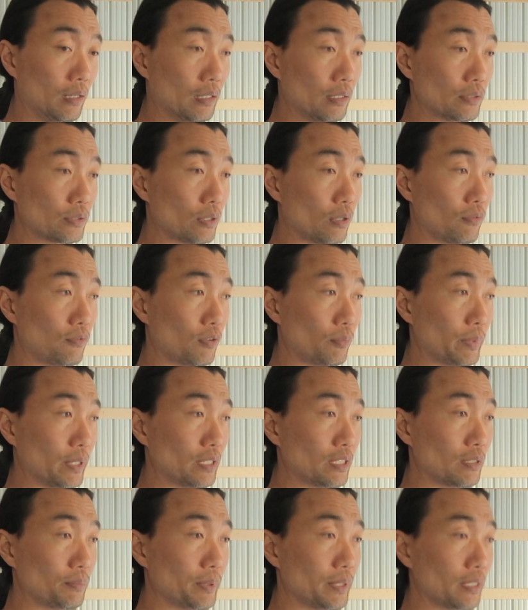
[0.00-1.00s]
So for me
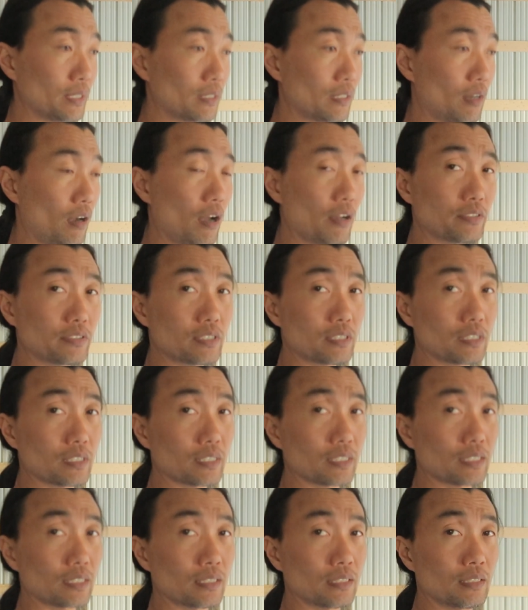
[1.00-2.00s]
to be
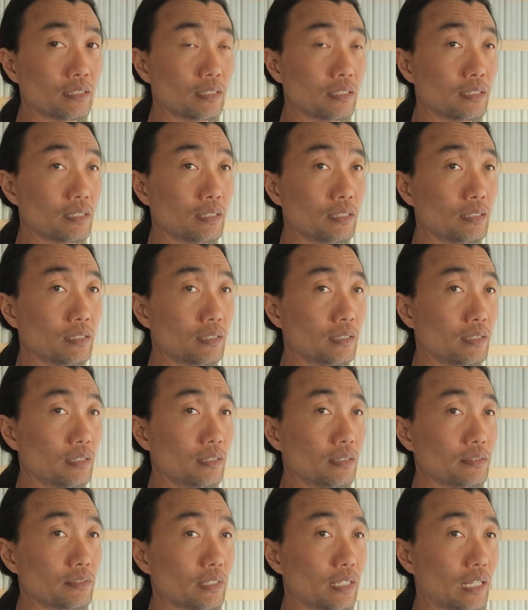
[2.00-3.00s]
constantly
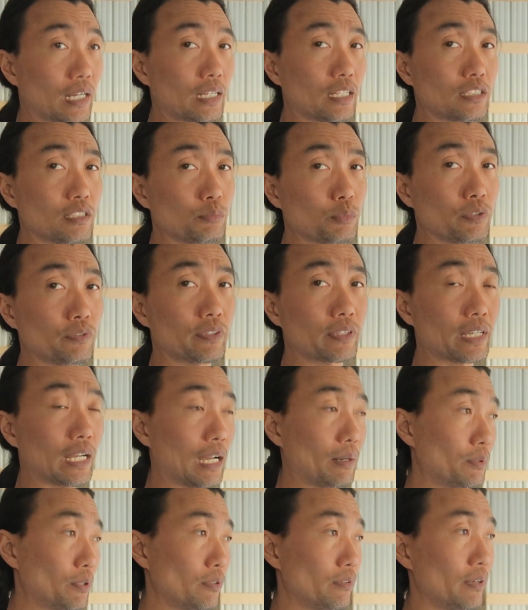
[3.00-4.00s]
saying I need to move the
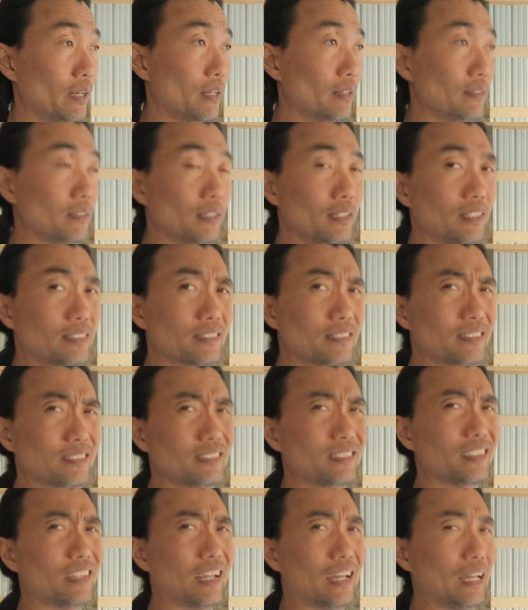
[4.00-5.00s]
camera around,
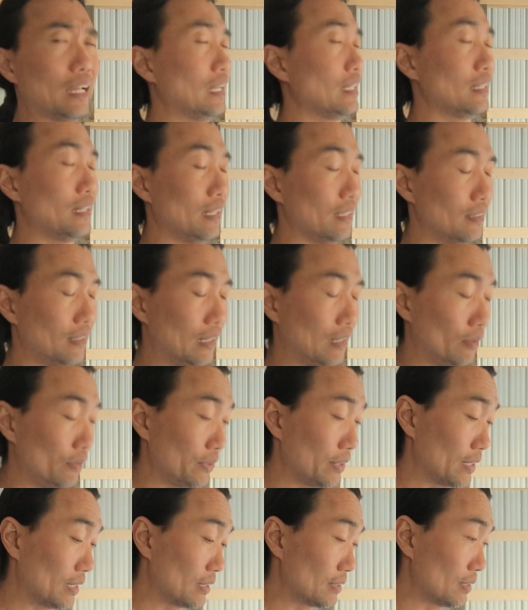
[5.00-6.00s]
I don't
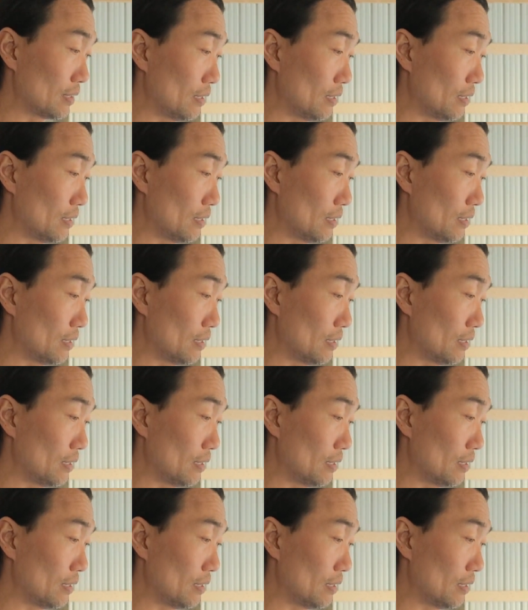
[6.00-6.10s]
think it's